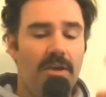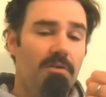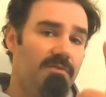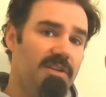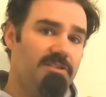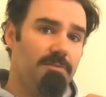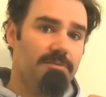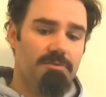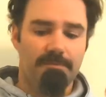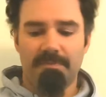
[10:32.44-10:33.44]
vegetables,
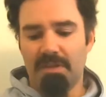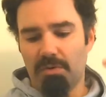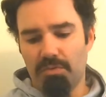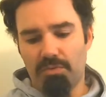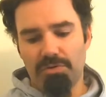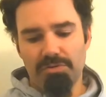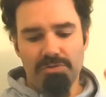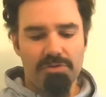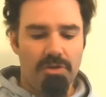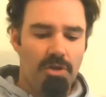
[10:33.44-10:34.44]

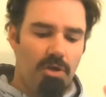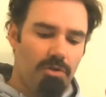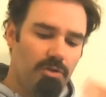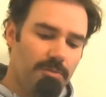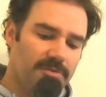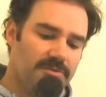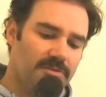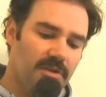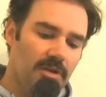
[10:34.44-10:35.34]
roots, tubers,